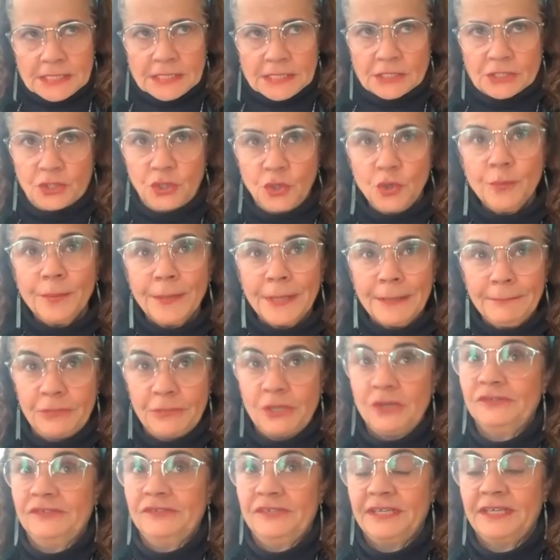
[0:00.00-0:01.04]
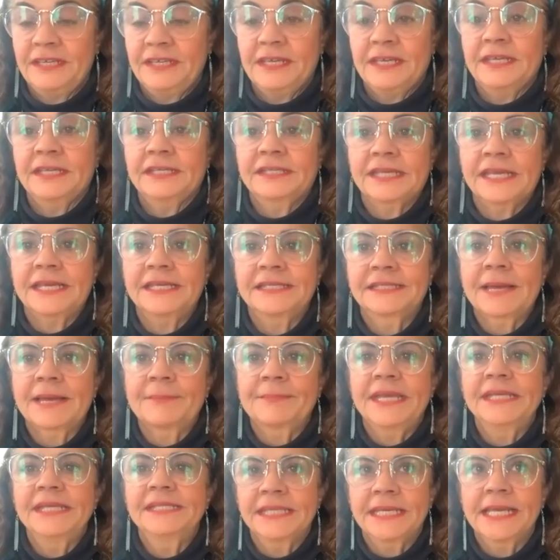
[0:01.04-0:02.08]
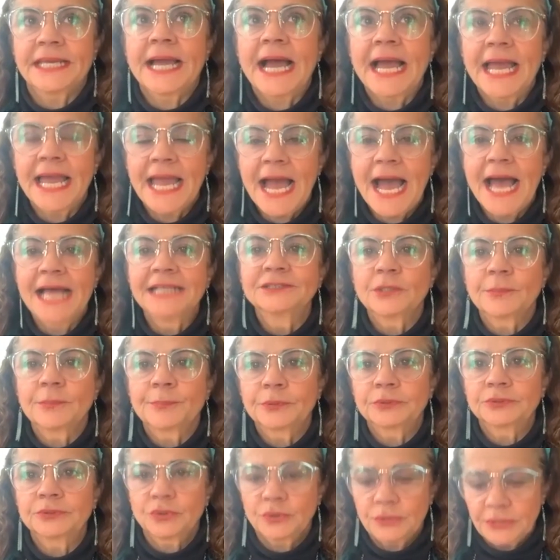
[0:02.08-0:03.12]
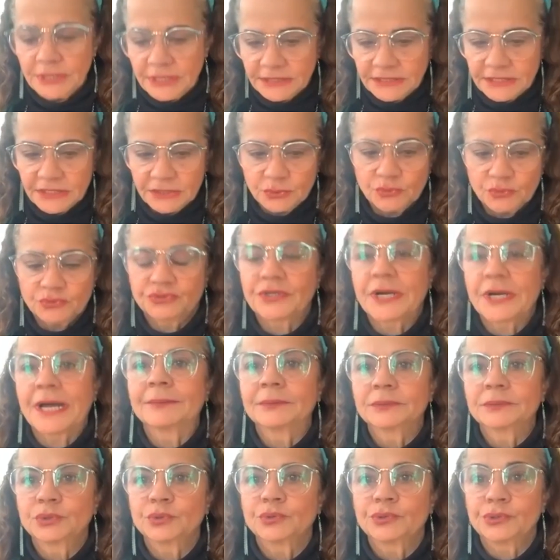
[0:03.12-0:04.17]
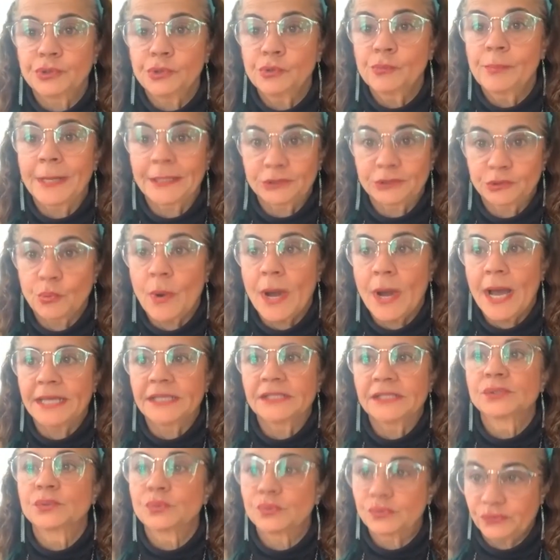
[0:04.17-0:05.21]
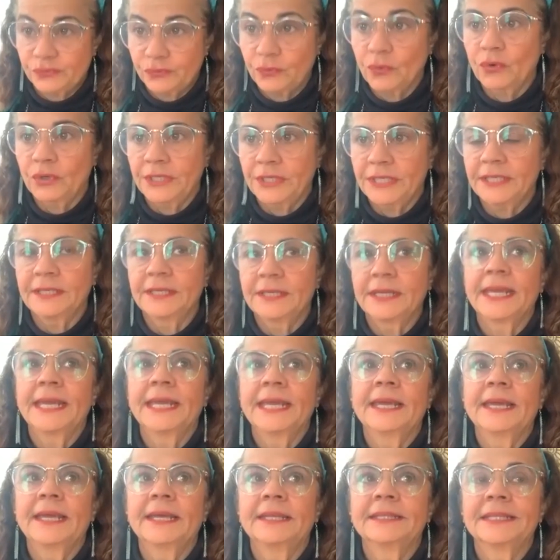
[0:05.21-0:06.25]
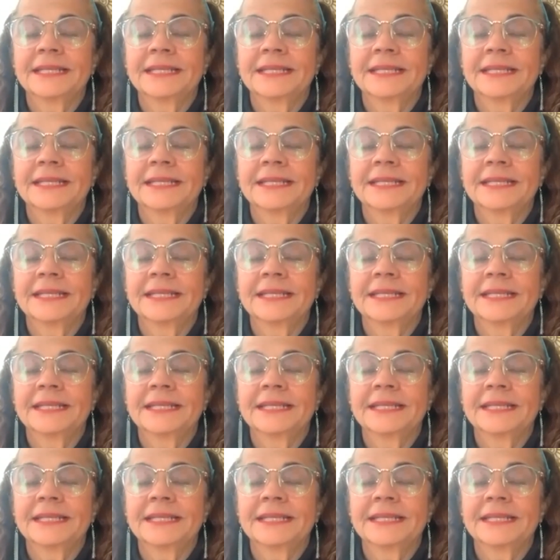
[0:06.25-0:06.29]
Cuban music is amazing. I had the opportunity to travel to Cuba twice to study. And